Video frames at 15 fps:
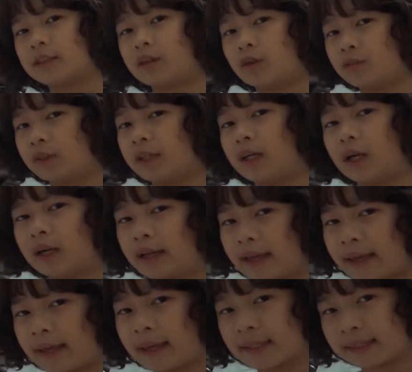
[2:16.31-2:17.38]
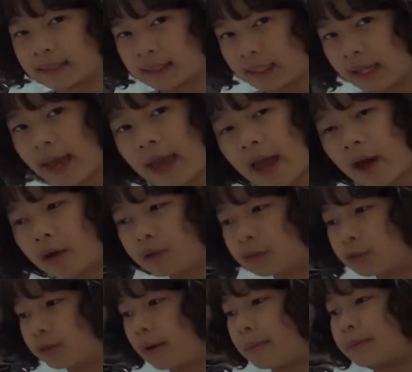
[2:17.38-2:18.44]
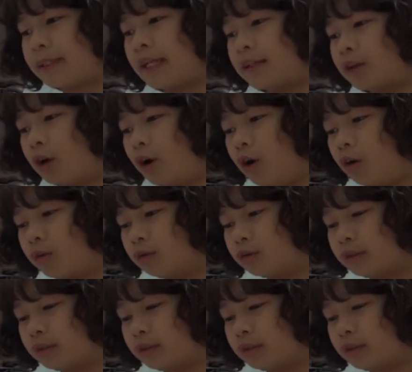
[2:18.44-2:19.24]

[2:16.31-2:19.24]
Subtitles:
only Na and Cl, to represent the whole.